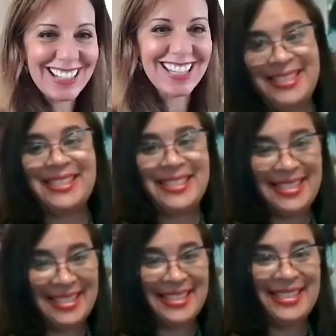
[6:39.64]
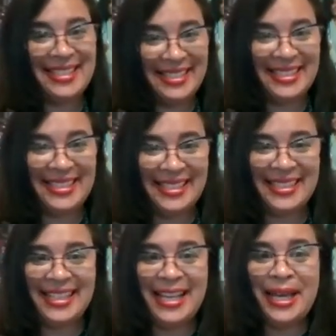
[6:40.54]
Deciding.
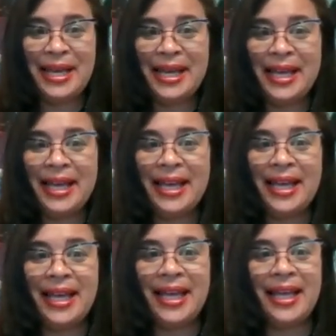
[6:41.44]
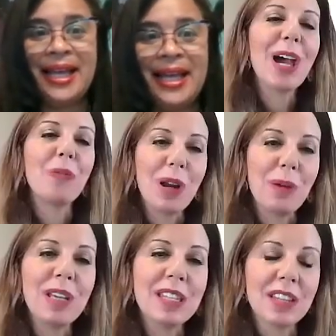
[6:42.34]
So if you had
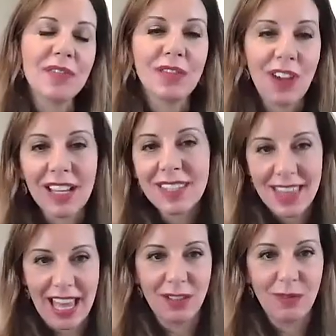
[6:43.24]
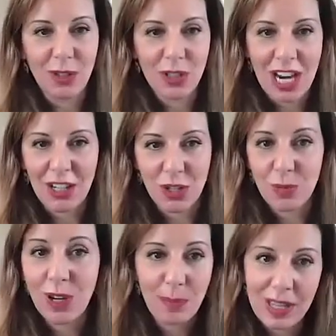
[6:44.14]
one piece of advice then for doctors,
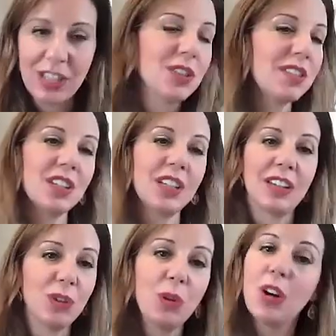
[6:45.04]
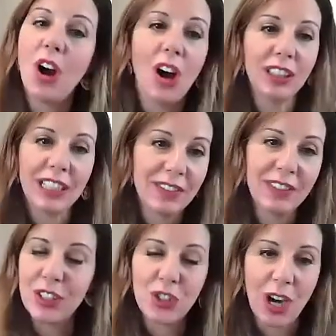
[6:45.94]
would it be just to give you a call and give
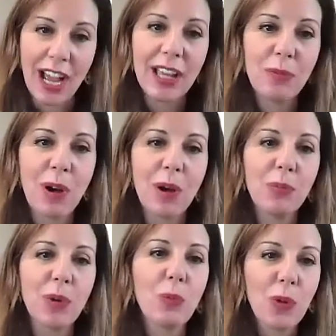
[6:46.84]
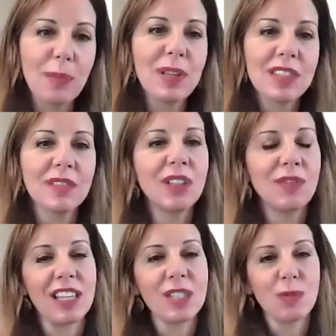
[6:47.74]
it a try? What one piece of
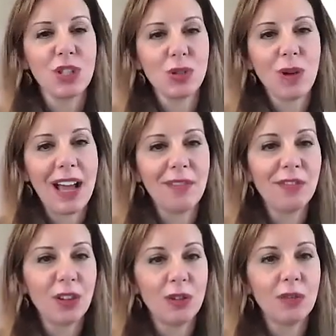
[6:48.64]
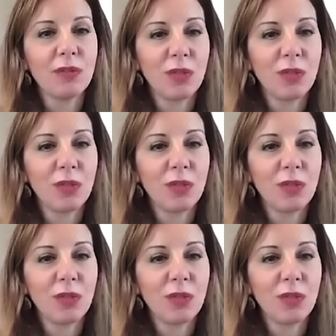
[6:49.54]
advice would you have for